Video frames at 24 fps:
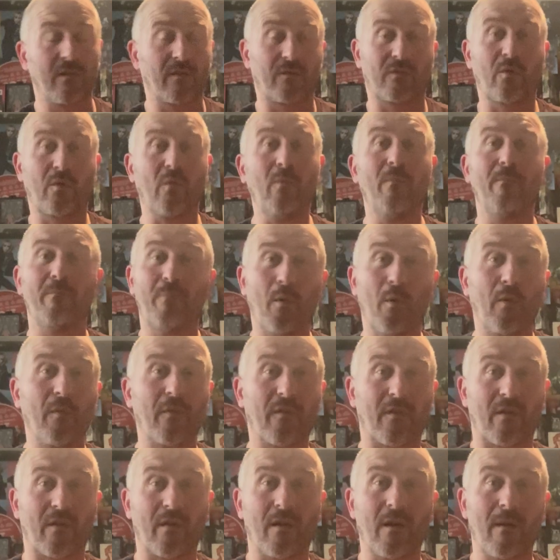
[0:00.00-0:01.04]
don't
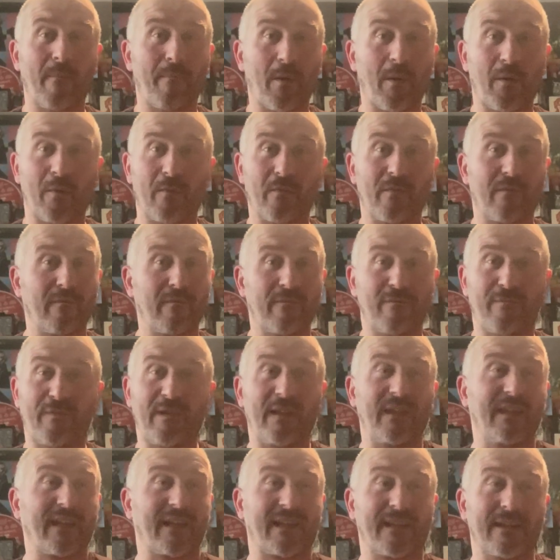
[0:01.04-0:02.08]
bother about
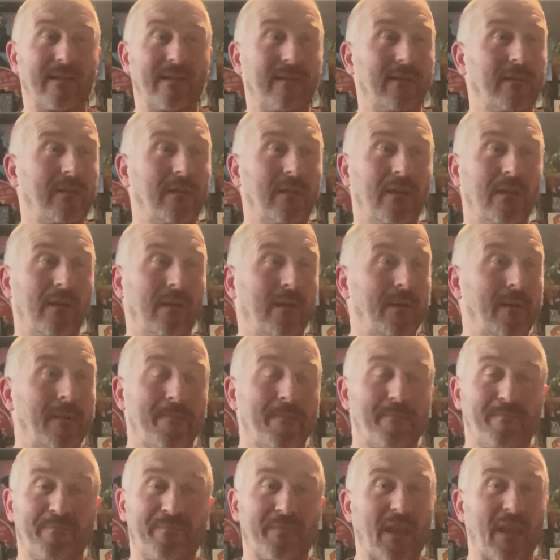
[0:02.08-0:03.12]
feeling
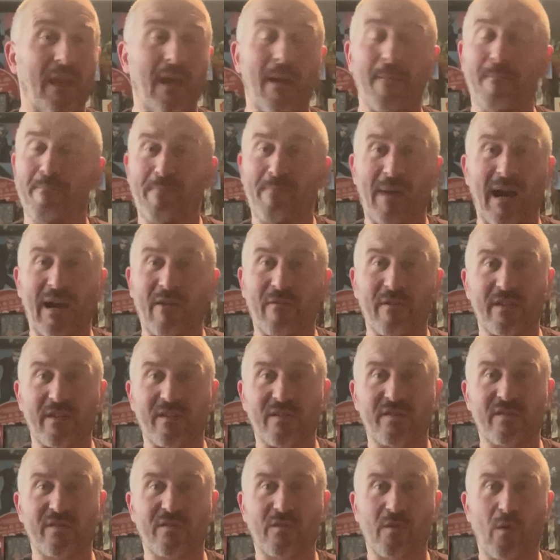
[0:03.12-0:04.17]

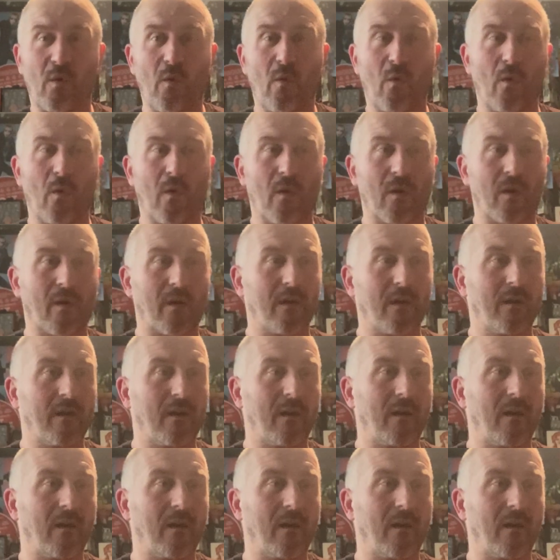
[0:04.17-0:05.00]
embarrassed or